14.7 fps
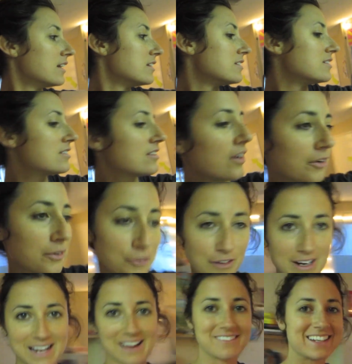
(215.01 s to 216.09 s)
So
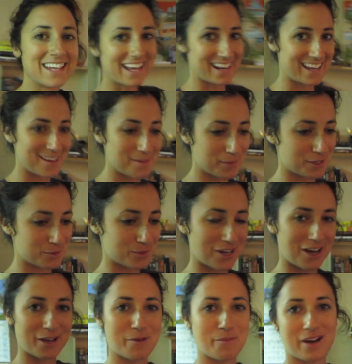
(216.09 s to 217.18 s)
run out and get it, because we're
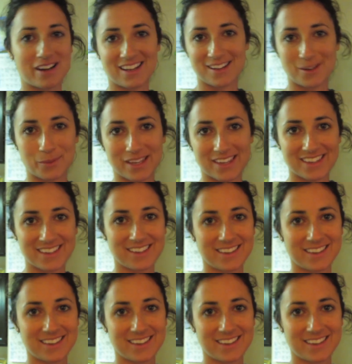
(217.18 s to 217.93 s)
talking about it in a week.